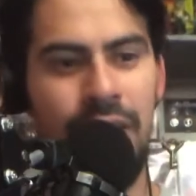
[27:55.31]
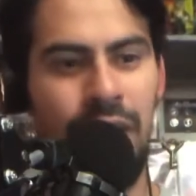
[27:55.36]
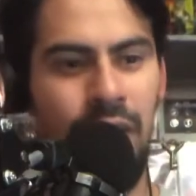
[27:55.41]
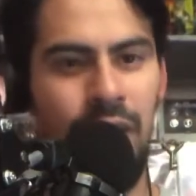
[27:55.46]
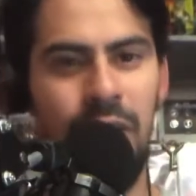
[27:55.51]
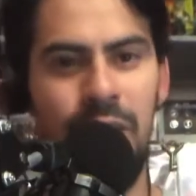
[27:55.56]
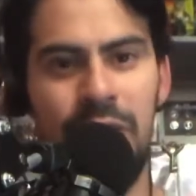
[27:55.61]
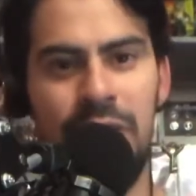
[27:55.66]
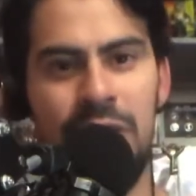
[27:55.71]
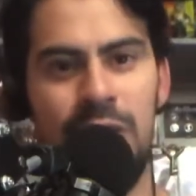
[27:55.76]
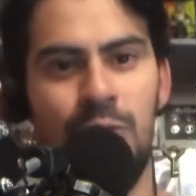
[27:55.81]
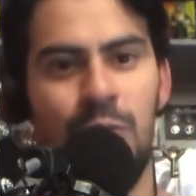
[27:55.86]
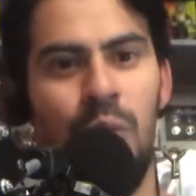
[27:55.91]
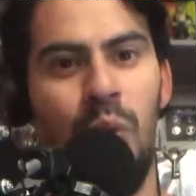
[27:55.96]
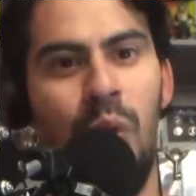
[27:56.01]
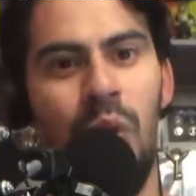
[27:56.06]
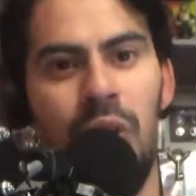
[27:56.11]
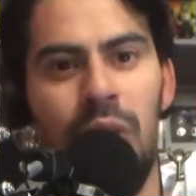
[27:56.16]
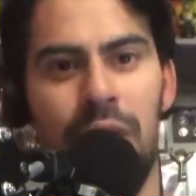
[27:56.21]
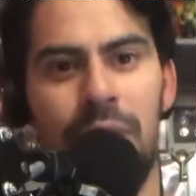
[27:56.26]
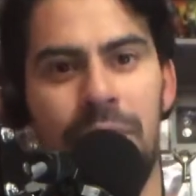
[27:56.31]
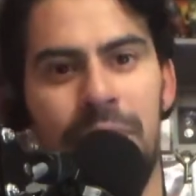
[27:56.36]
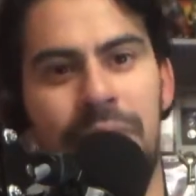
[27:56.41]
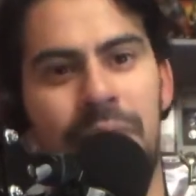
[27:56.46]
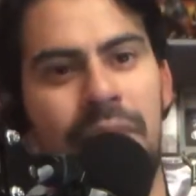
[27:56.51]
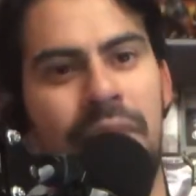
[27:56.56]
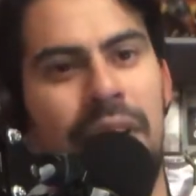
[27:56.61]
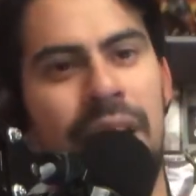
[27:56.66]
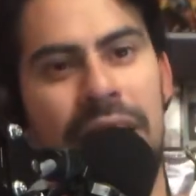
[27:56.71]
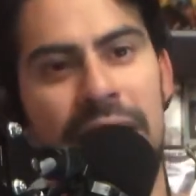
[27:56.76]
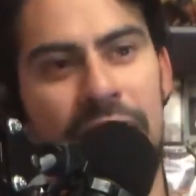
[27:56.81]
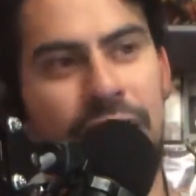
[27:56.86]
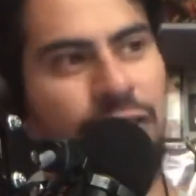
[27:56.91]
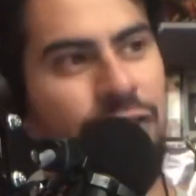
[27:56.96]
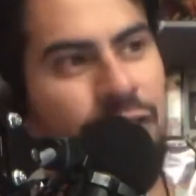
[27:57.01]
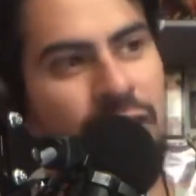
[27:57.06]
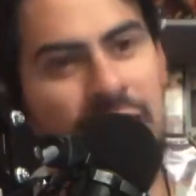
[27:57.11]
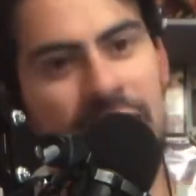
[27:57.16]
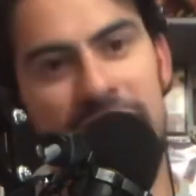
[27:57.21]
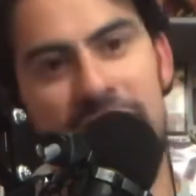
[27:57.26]
Oh, it's warm," and then you
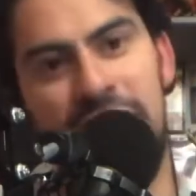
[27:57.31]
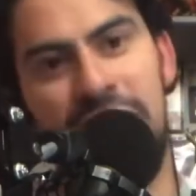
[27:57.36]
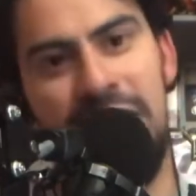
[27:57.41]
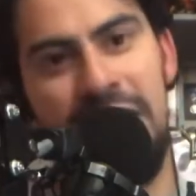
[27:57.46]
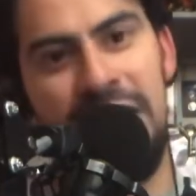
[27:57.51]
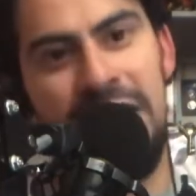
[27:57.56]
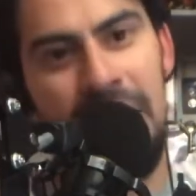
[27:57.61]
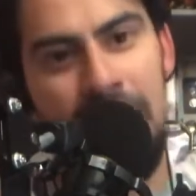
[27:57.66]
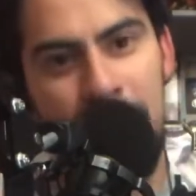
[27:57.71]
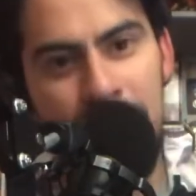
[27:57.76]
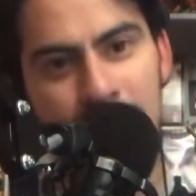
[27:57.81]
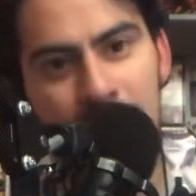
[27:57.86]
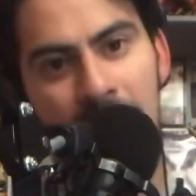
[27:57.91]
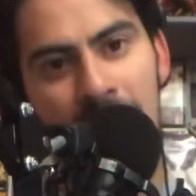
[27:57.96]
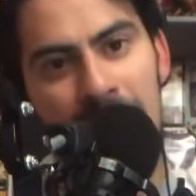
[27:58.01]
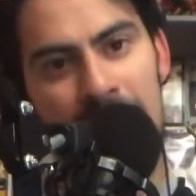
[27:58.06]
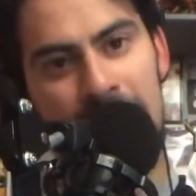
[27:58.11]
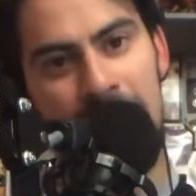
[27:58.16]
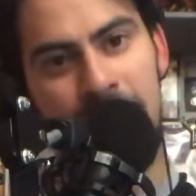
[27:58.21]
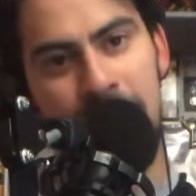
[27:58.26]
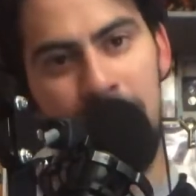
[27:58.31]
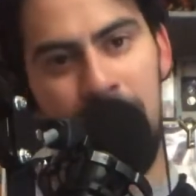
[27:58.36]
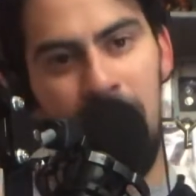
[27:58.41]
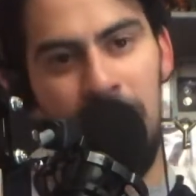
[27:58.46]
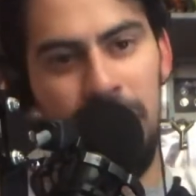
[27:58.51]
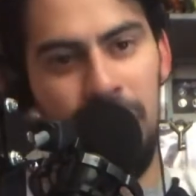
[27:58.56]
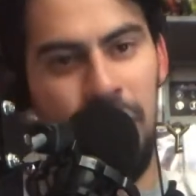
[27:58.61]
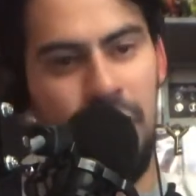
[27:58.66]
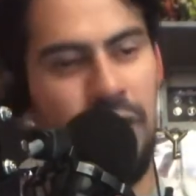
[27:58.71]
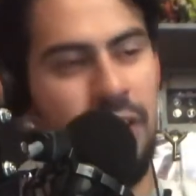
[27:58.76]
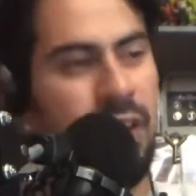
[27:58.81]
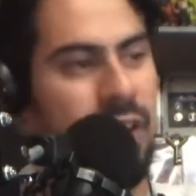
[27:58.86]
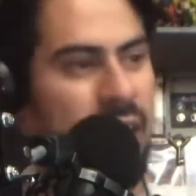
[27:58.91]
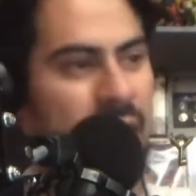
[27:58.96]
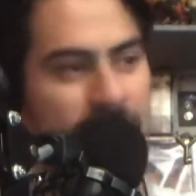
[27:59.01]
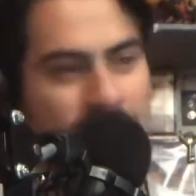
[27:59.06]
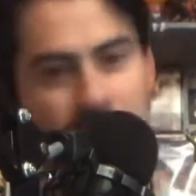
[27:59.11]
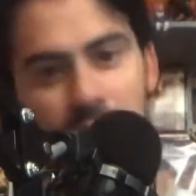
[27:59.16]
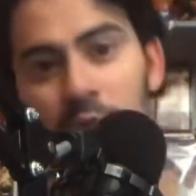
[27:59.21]
realize there's a dead body above her, and like,